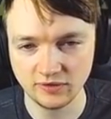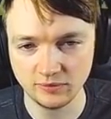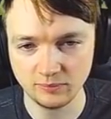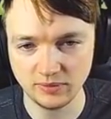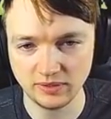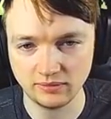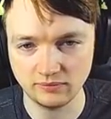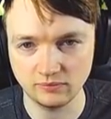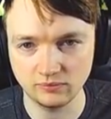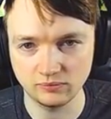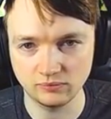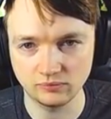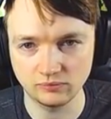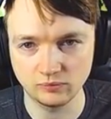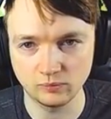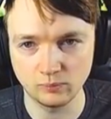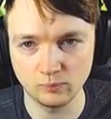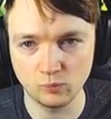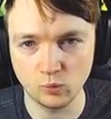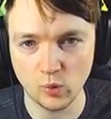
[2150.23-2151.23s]
to be
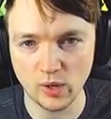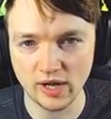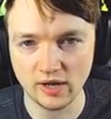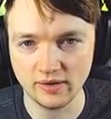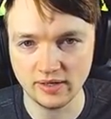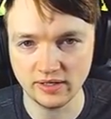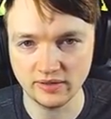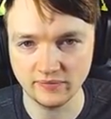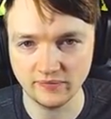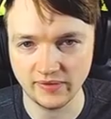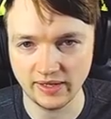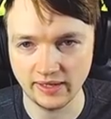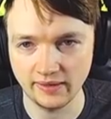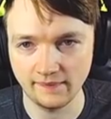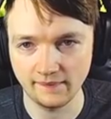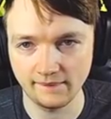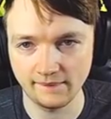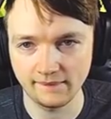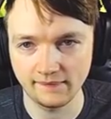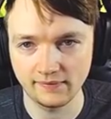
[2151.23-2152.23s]
wary of
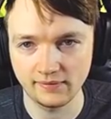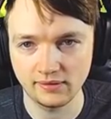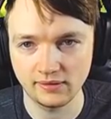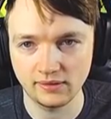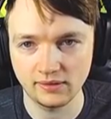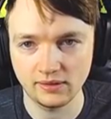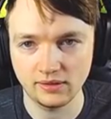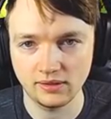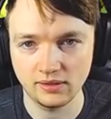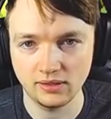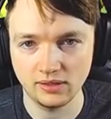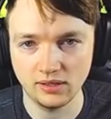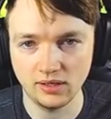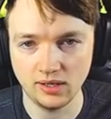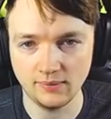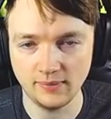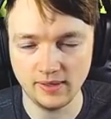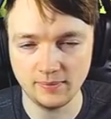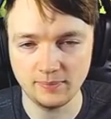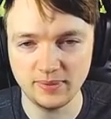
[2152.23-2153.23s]
that.
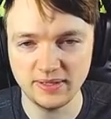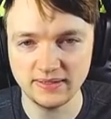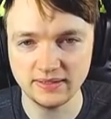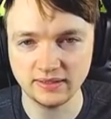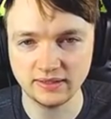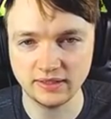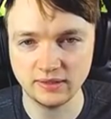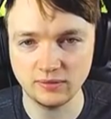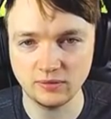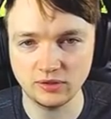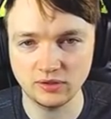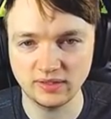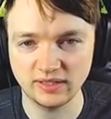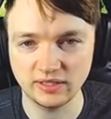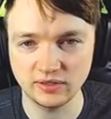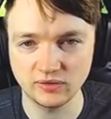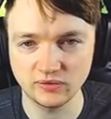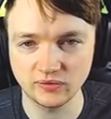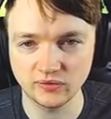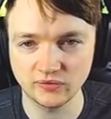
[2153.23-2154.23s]
I basically could
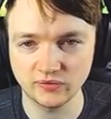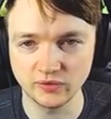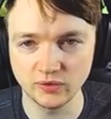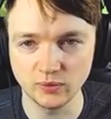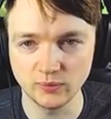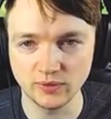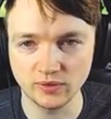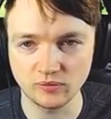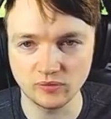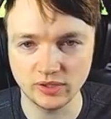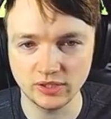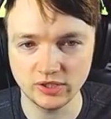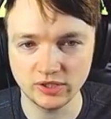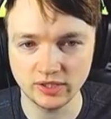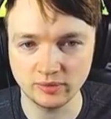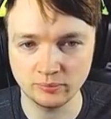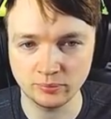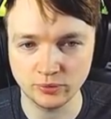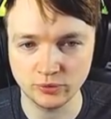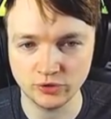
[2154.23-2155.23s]
heal for full with a
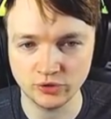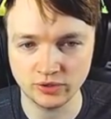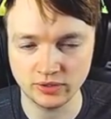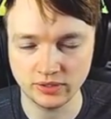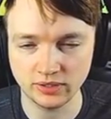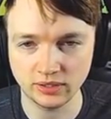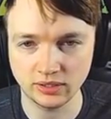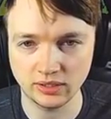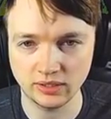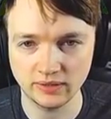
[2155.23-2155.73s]
regen potion here.